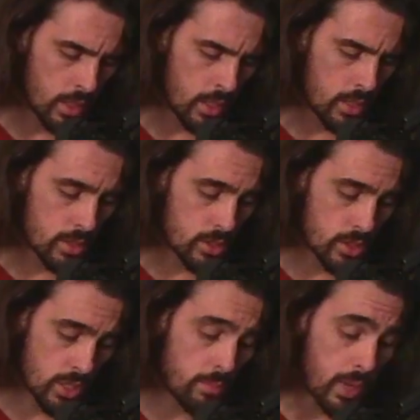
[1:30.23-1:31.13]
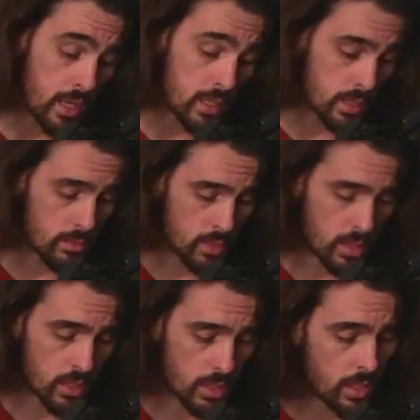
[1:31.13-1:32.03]
She begged him to
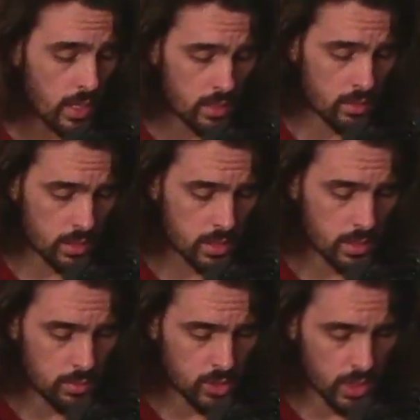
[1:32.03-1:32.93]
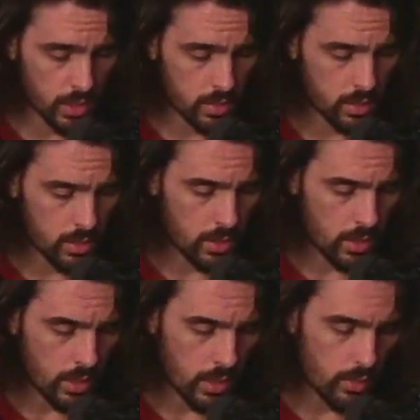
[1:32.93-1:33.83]
think again on the subject.
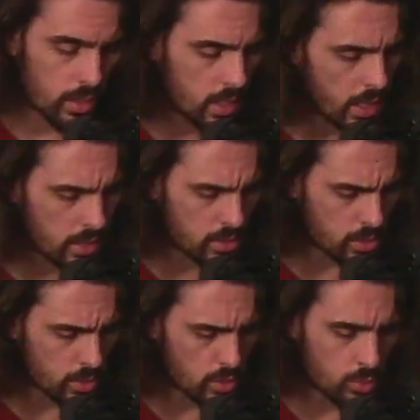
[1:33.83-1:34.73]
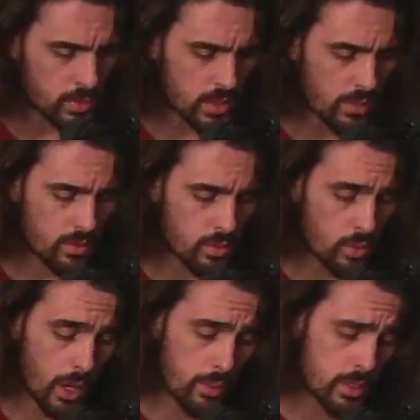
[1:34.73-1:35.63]
How could he answer it to himself to
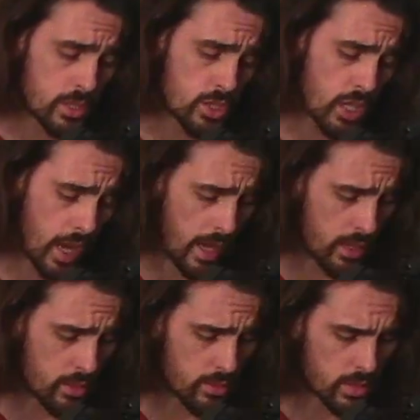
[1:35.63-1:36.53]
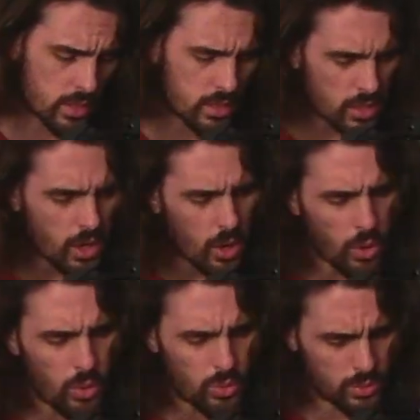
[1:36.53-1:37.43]
rob his child, and his
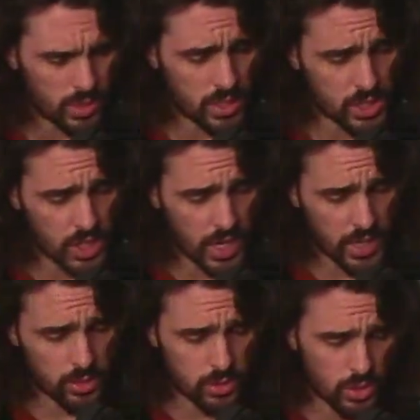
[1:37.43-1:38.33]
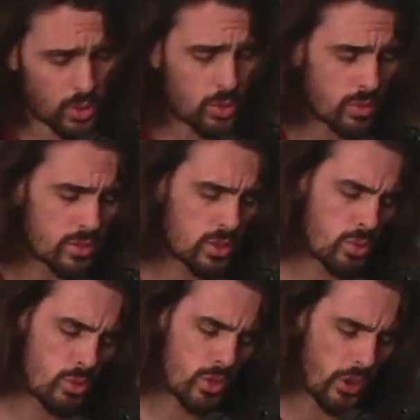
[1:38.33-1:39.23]
only child, too, of so
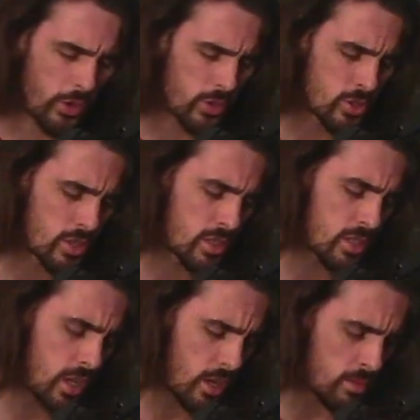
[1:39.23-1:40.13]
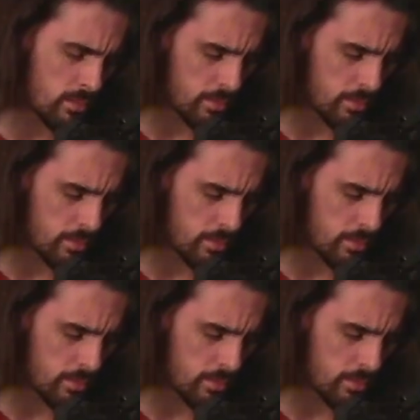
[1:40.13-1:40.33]
large a sum?